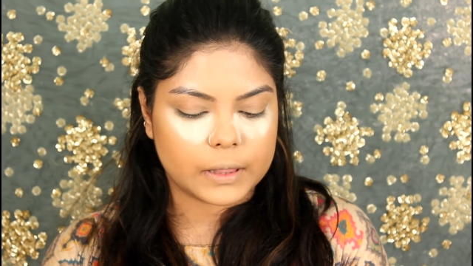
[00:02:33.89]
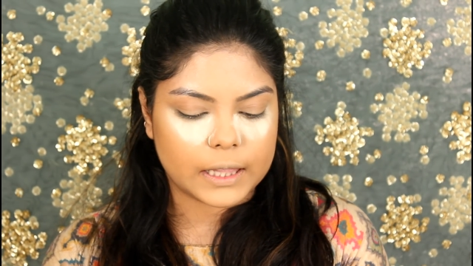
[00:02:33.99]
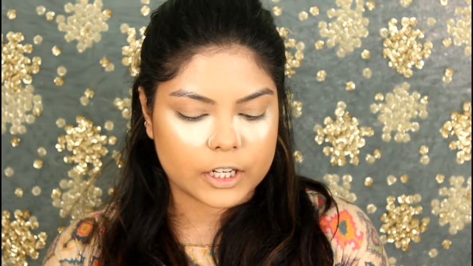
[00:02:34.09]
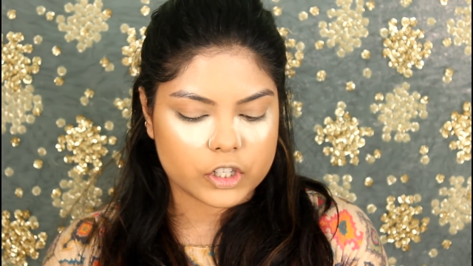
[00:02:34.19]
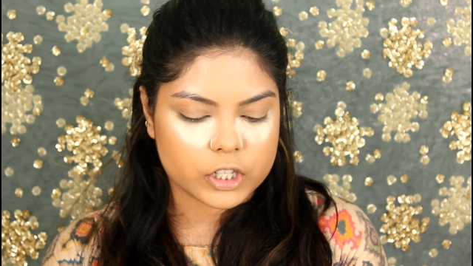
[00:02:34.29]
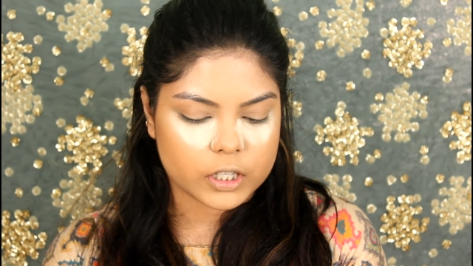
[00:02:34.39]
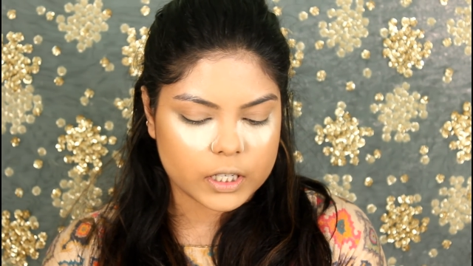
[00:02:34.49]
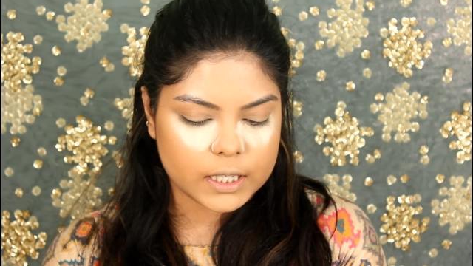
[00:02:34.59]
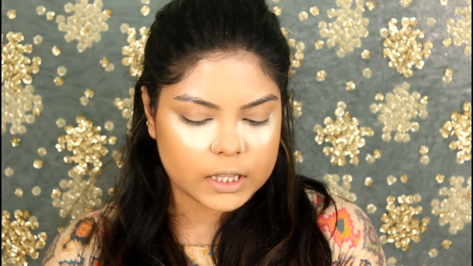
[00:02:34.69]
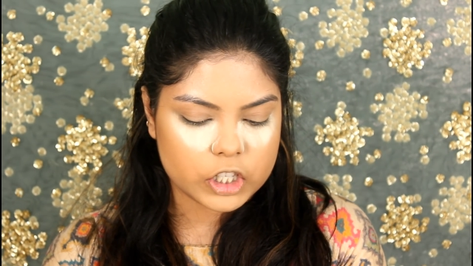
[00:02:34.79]

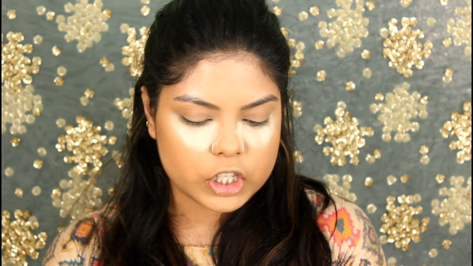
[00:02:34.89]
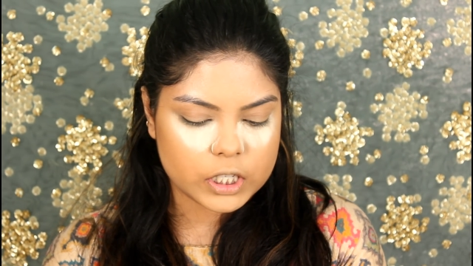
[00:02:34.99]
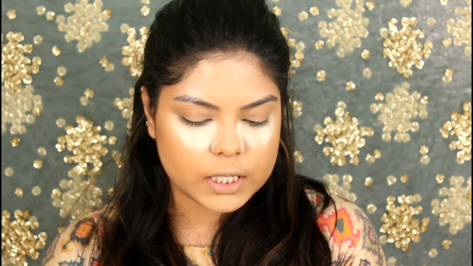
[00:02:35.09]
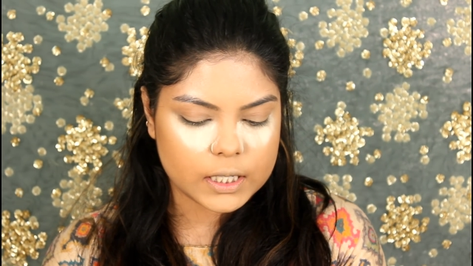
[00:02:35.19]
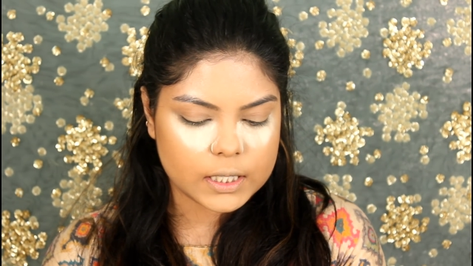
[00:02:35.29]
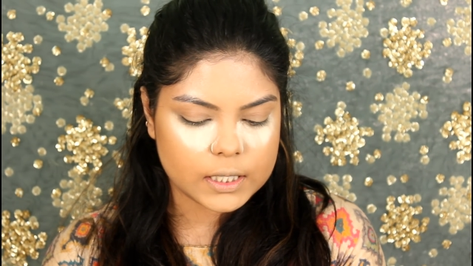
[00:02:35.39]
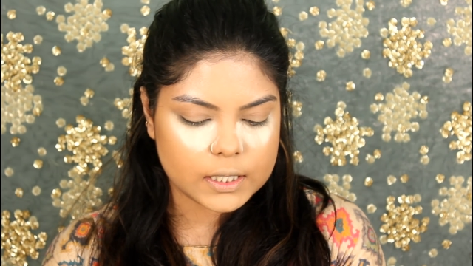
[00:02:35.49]
blusher in the shade